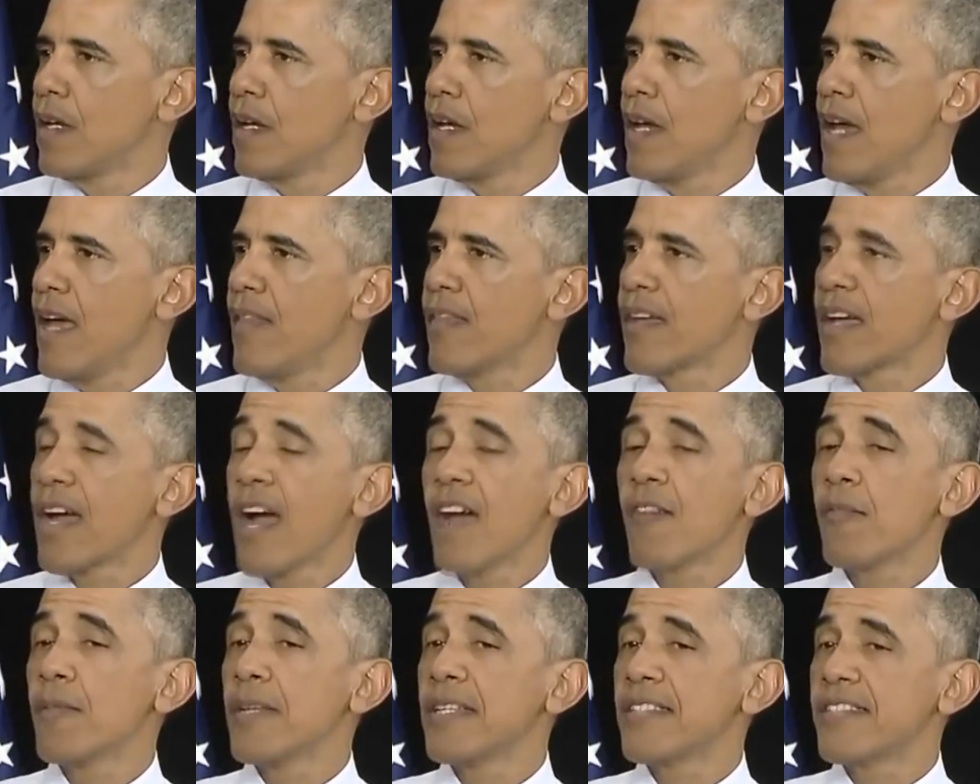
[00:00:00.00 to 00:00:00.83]
And the
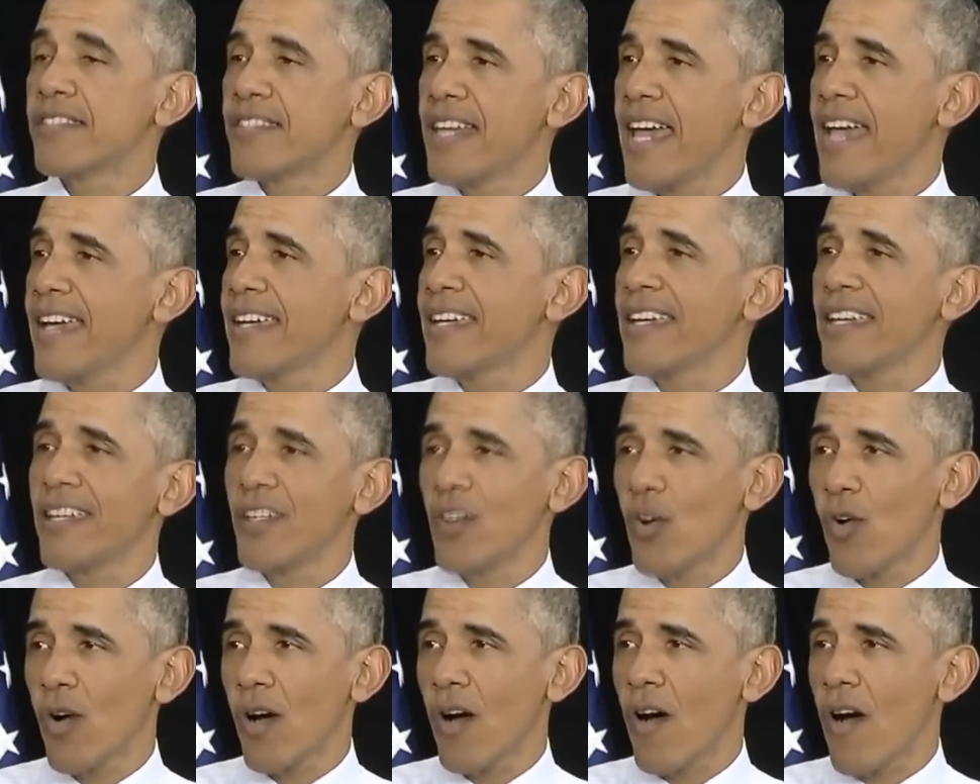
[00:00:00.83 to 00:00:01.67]
government's taking
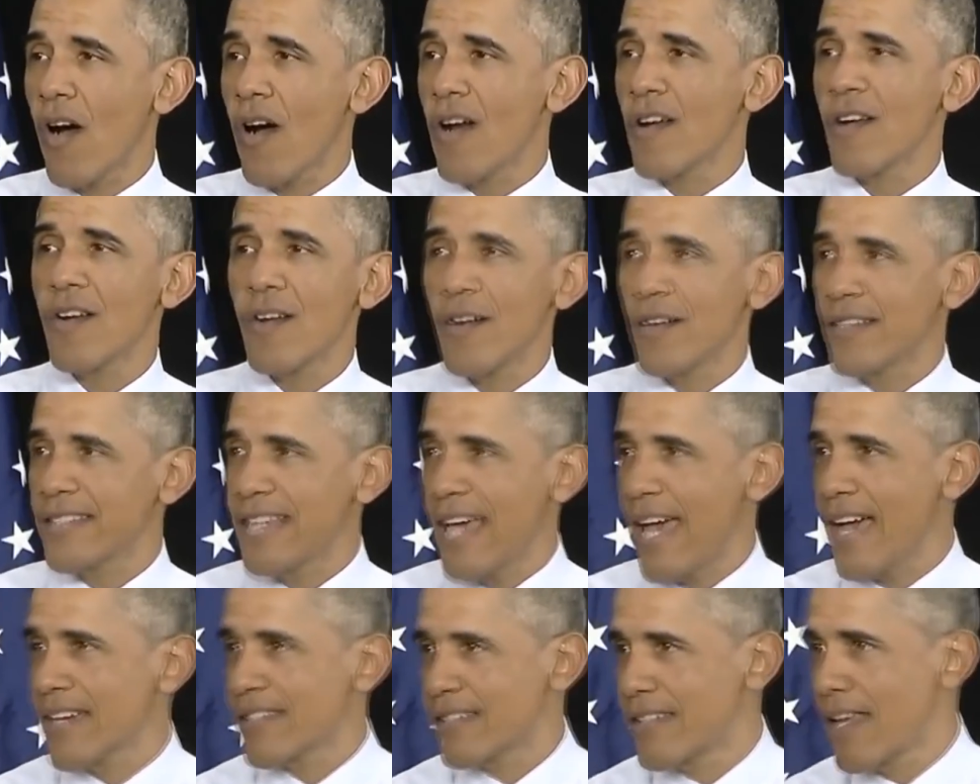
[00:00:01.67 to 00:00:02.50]
your hard-earned
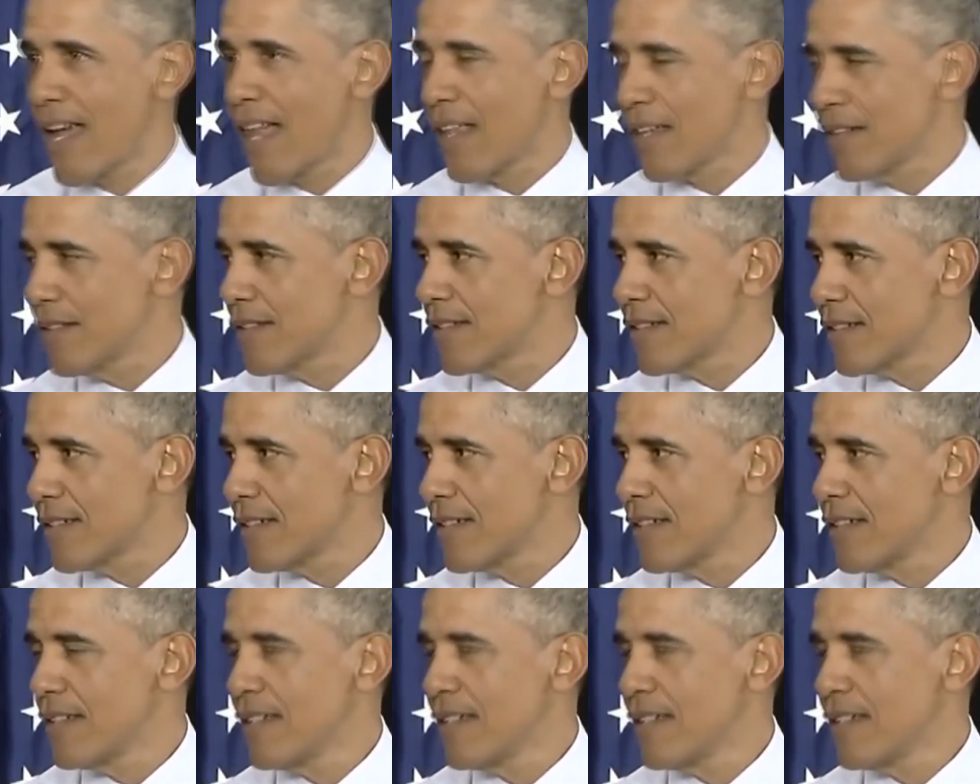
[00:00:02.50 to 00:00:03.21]
tax dollars,